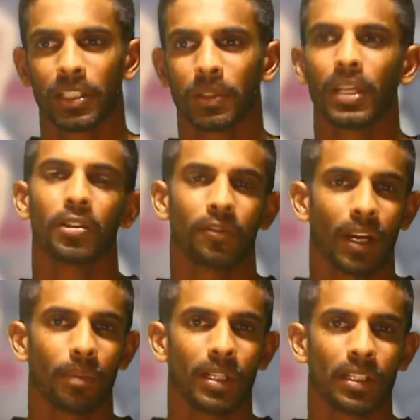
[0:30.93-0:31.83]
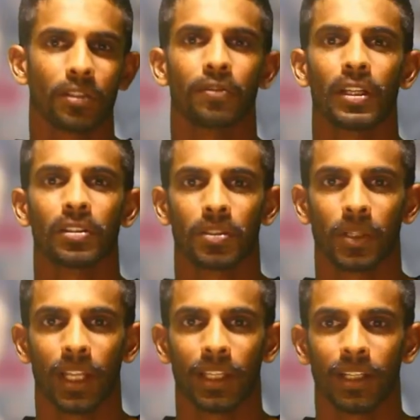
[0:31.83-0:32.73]
to get your families, your friends
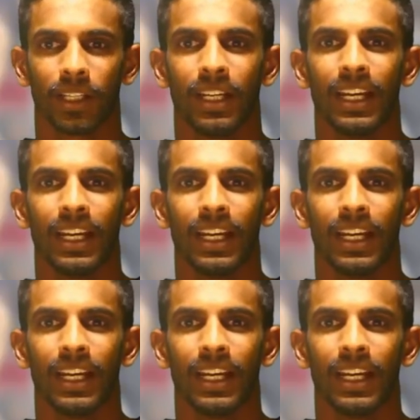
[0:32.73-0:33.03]
together,